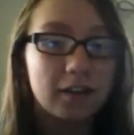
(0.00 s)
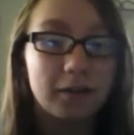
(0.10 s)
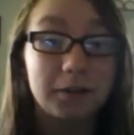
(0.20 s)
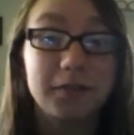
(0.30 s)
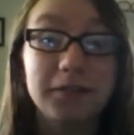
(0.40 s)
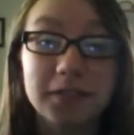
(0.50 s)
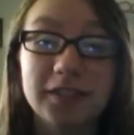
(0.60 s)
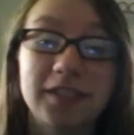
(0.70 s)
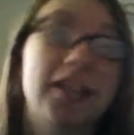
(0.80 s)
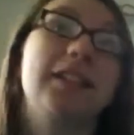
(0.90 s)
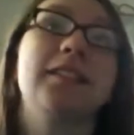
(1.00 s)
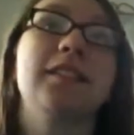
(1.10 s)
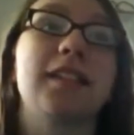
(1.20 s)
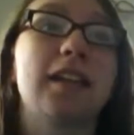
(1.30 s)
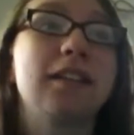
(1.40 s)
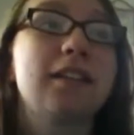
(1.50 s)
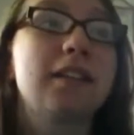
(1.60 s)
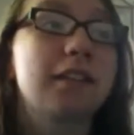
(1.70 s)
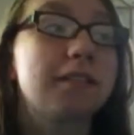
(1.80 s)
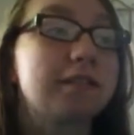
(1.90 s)
My favorite design that,
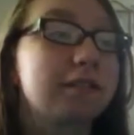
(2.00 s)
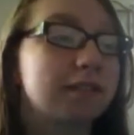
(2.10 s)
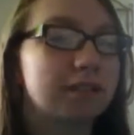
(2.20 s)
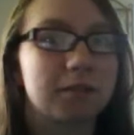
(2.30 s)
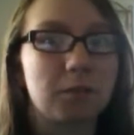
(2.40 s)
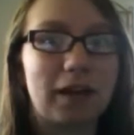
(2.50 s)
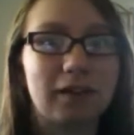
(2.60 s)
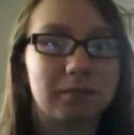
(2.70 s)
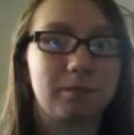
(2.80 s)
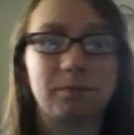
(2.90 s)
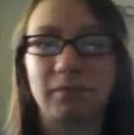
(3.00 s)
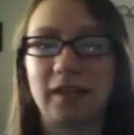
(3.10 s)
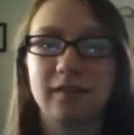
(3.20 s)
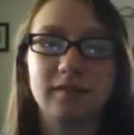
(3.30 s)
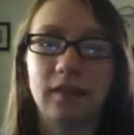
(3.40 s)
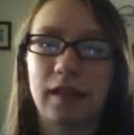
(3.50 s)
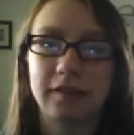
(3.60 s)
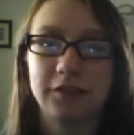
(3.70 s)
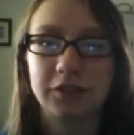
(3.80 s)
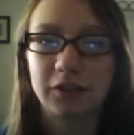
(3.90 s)
because uh, a while like
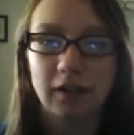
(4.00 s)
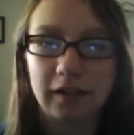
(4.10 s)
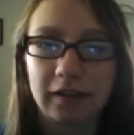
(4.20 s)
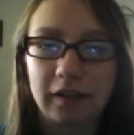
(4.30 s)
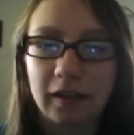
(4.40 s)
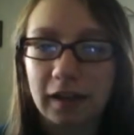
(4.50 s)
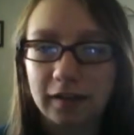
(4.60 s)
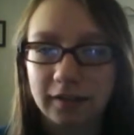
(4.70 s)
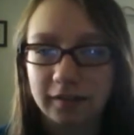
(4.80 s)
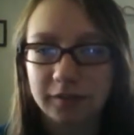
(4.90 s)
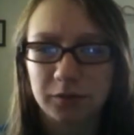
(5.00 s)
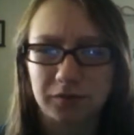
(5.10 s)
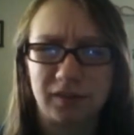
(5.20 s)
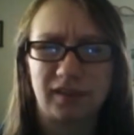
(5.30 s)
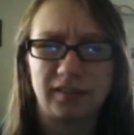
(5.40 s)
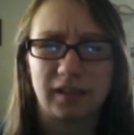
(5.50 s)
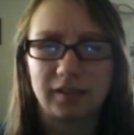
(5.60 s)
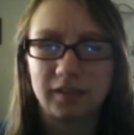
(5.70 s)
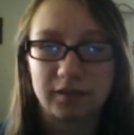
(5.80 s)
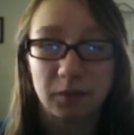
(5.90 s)
last year, I think I held a sort of
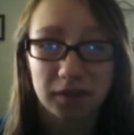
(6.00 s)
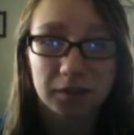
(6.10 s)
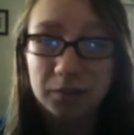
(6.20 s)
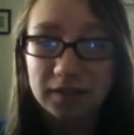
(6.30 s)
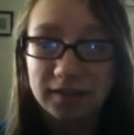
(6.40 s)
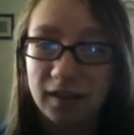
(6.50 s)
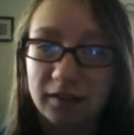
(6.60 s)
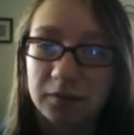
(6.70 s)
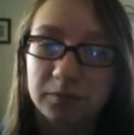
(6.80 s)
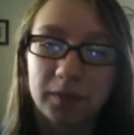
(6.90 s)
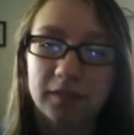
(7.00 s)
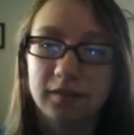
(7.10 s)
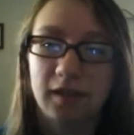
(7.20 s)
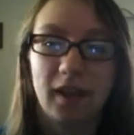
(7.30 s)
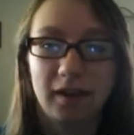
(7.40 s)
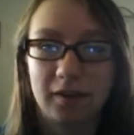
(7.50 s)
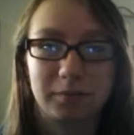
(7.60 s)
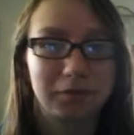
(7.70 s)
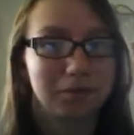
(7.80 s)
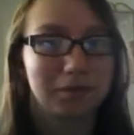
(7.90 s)
contest because I wanted to redesign her, but I had
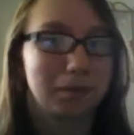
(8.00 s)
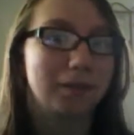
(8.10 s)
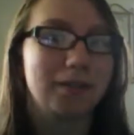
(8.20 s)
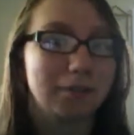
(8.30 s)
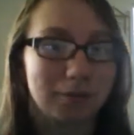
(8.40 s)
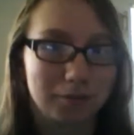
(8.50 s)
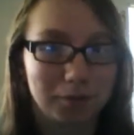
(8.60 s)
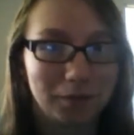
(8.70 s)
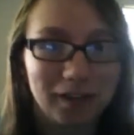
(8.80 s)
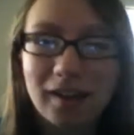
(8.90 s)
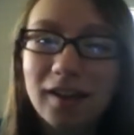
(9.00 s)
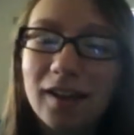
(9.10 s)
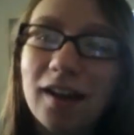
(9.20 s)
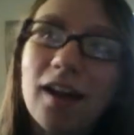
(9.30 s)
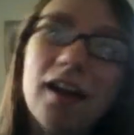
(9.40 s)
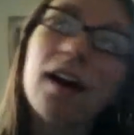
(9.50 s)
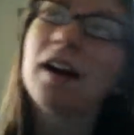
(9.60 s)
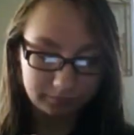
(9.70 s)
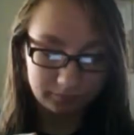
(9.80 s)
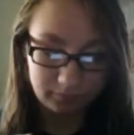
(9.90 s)
absolutely no idea what I was doing. Um,
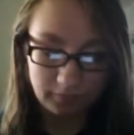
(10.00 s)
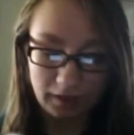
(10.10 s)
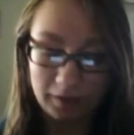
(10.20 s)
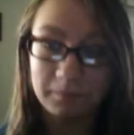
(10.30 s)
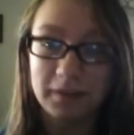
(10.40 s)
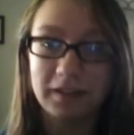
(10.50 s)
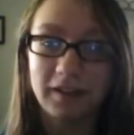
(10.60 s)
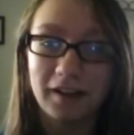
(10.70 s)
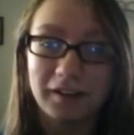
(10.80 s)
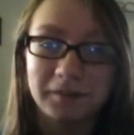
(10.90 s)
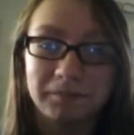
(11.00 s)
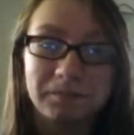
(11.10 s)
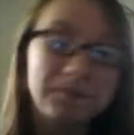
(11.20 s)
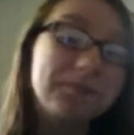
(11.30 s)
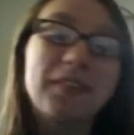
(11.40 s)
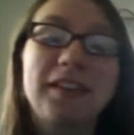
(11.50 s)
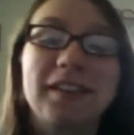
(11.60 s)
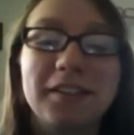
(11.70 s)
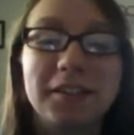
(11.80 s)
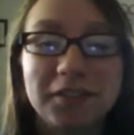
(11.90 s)
MB, um,
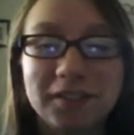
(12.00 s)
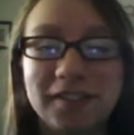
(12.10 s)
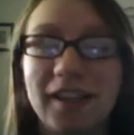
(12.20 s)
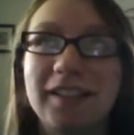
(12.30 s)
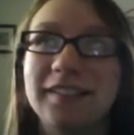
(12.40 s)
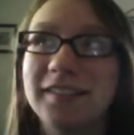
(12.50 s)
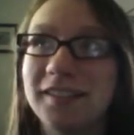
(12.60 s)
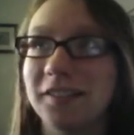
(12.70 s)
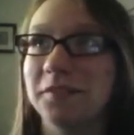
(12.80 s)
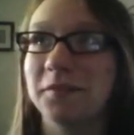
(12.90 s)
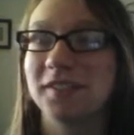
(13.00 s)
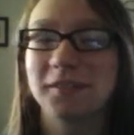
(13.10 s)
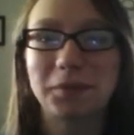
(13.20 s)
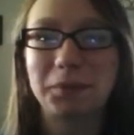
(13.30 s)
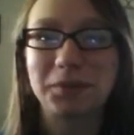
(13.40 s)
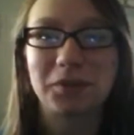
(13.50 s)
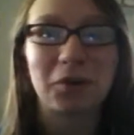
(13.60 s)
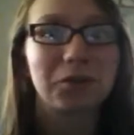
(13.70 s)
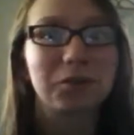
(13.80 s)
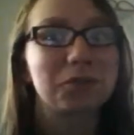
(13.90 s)
your design, it was, it was,
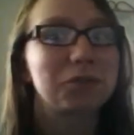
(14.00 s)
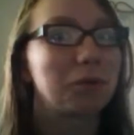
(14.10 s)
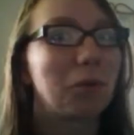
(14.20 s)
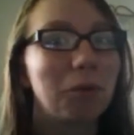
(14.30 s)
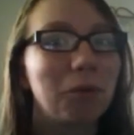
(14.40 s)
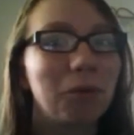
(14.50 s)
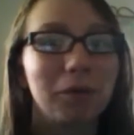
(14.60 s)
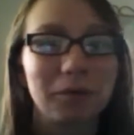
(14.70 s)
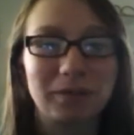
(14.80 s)
hers was so cool.